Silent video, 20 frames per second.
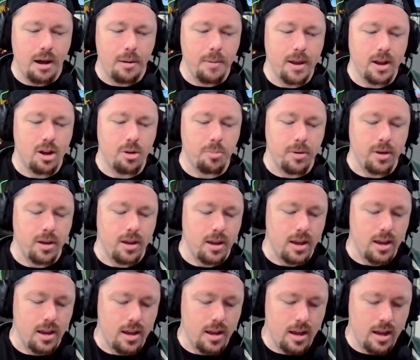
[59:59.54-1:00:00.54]
It could
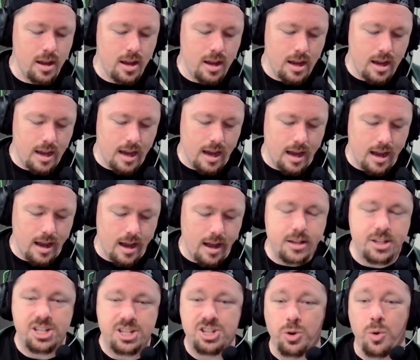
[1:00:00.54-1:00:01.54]
be
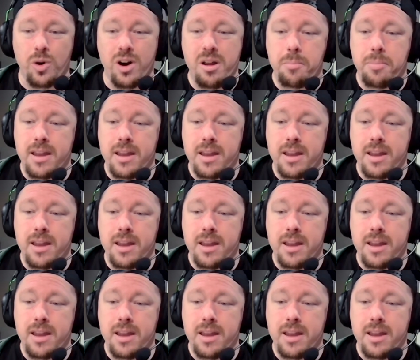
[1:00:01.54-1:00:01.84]
story